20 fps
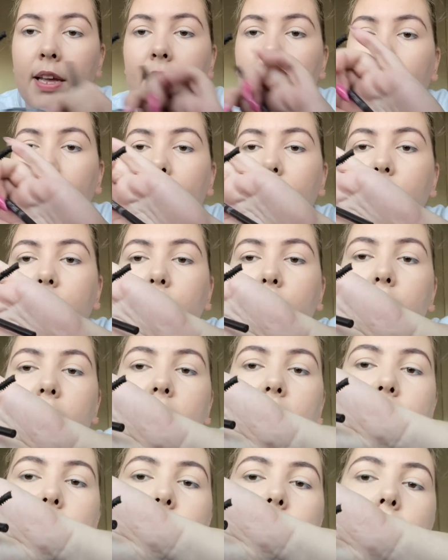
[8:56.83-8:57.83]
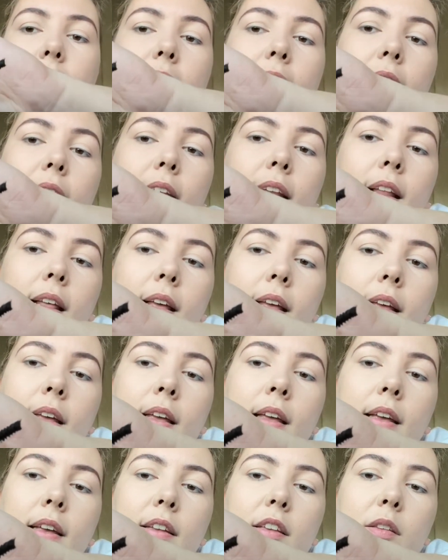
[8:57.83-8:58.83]
It's just this little
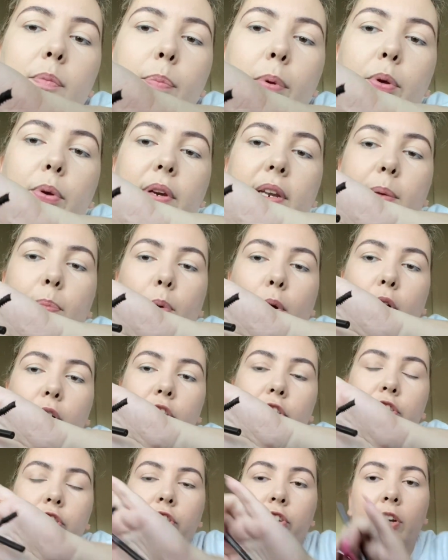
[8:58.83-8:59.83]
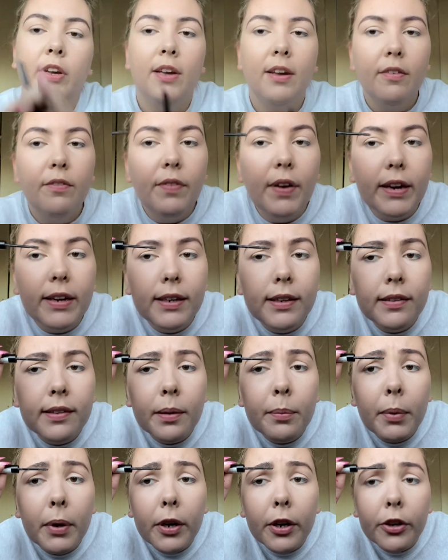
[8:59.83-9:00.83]
spoolie brush, very
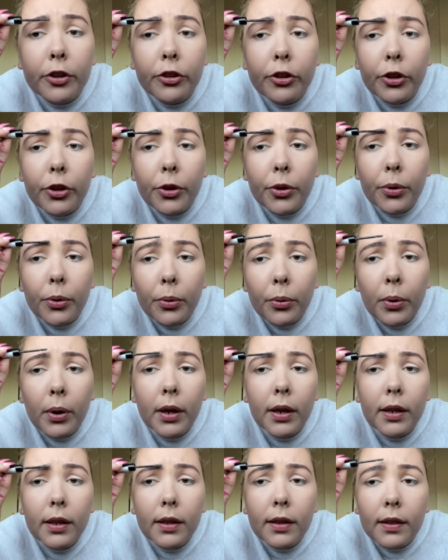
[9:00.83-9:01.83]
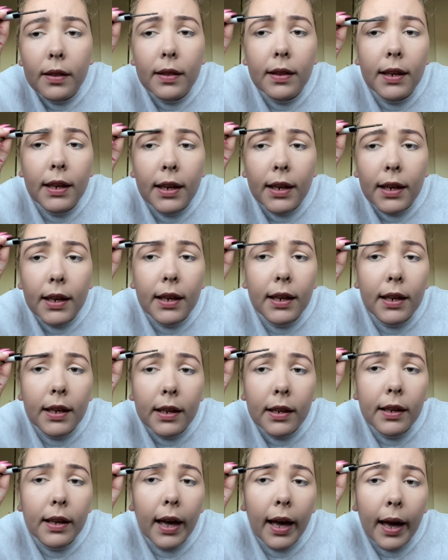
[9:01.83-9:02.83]
similar to the
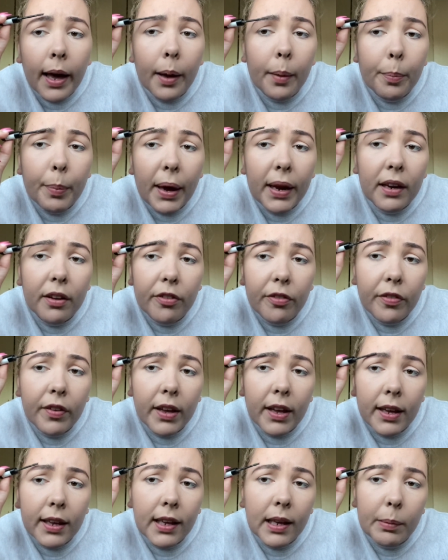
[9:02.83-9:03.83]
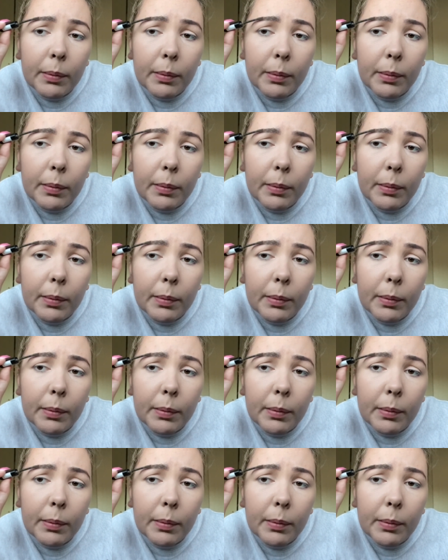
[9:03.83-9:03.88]
Benefit Gimme